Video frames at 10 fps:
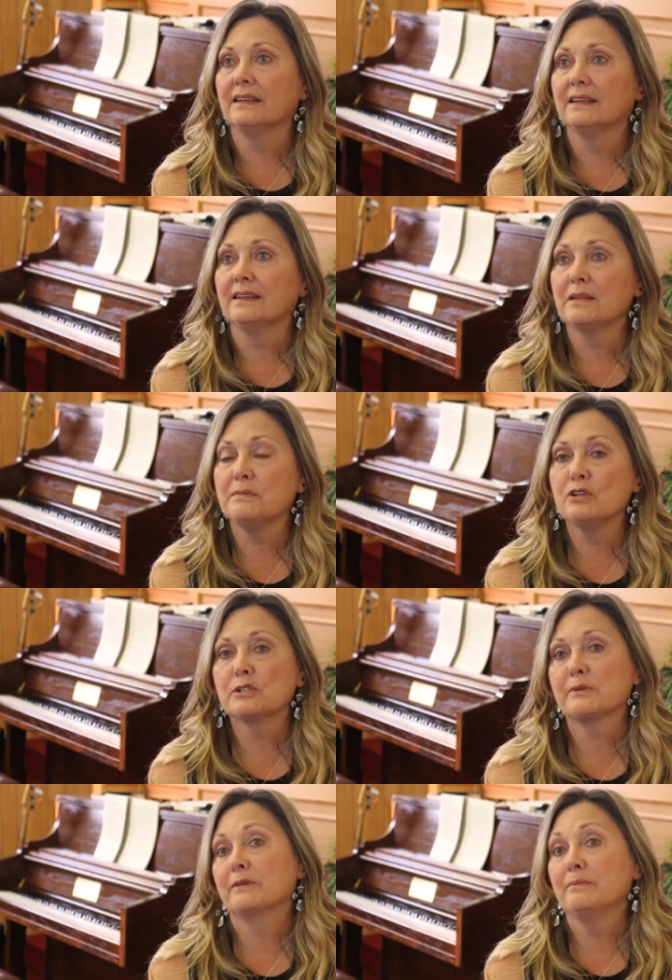and
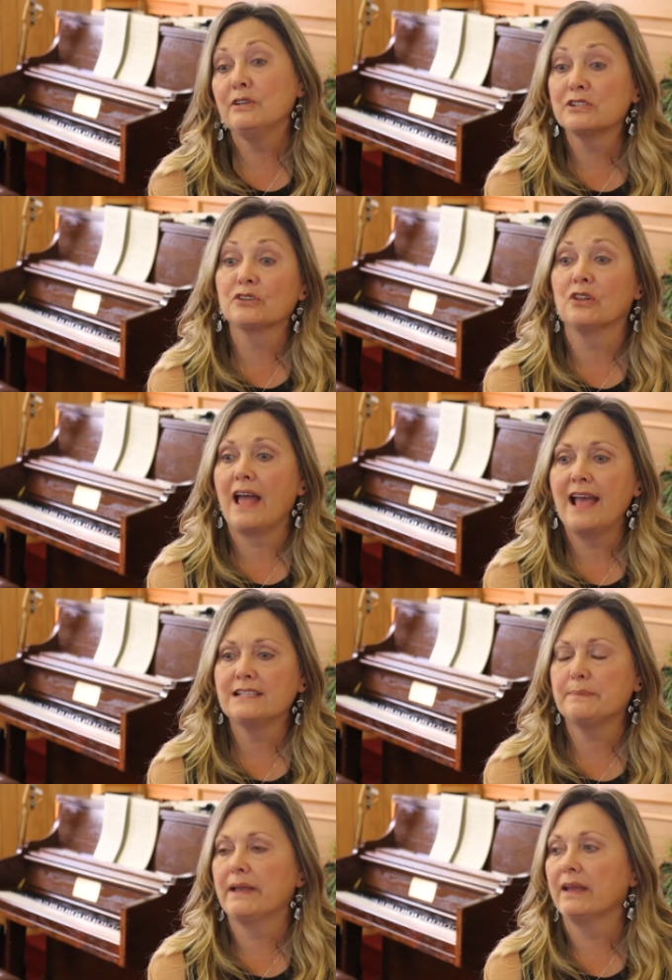music, musical
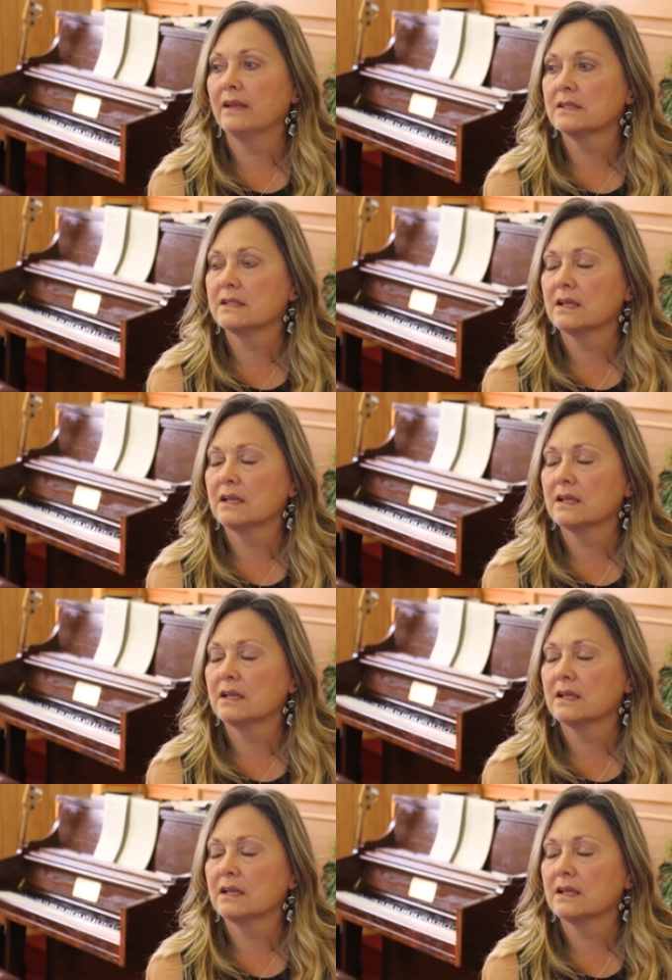aspect,